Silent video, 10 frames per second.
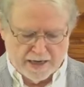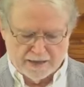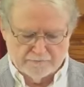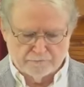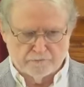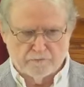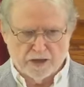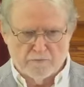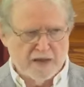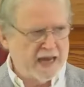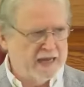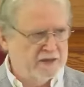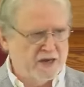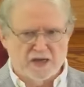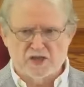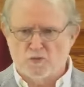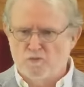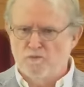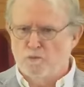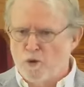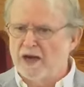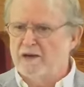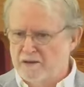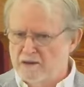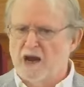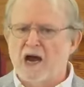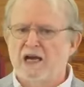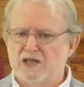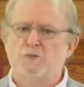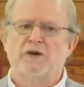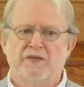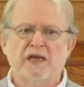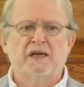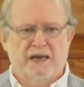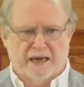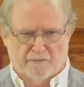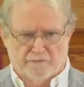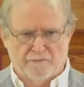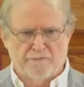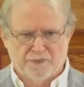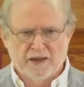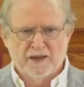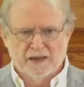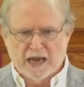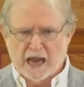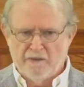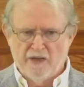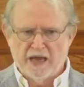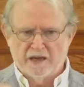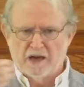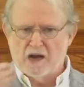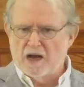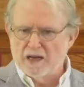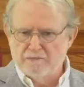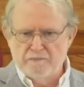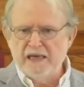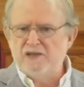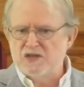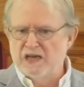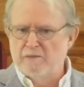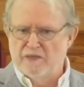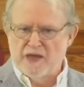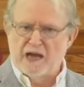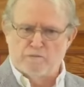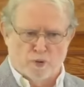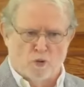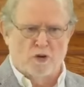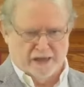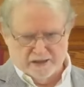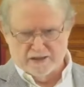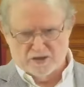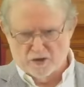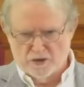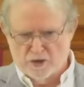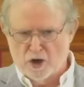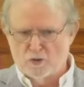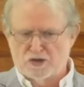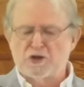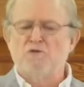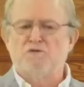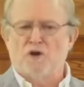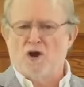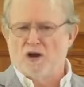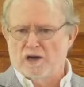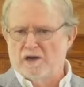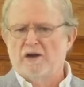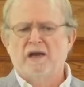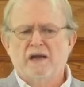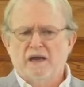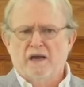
a man does what lies within him, and then God meets him at that point. So you go so far